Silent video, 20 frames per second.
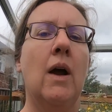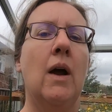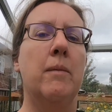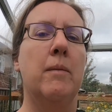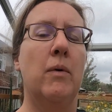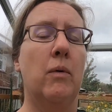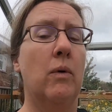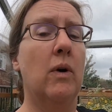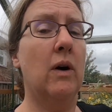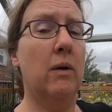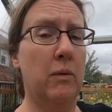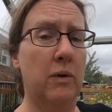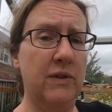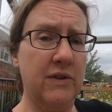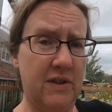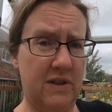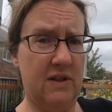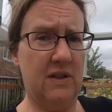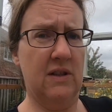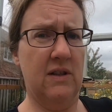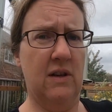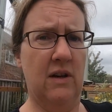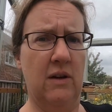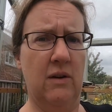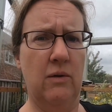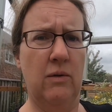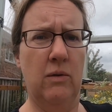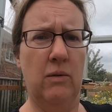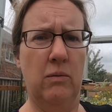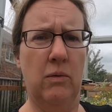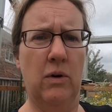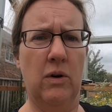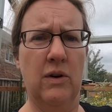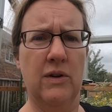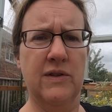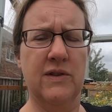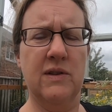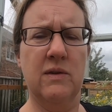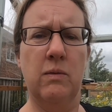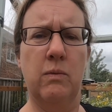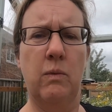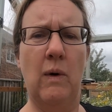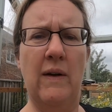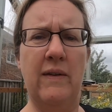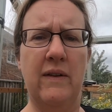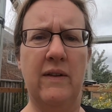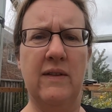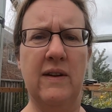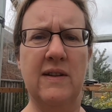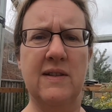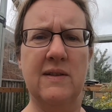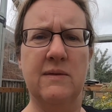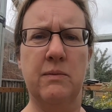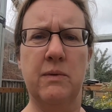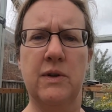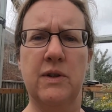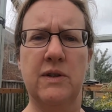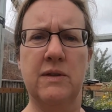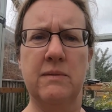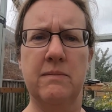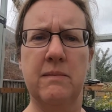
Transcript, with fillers: But what I wanted to know was whether this would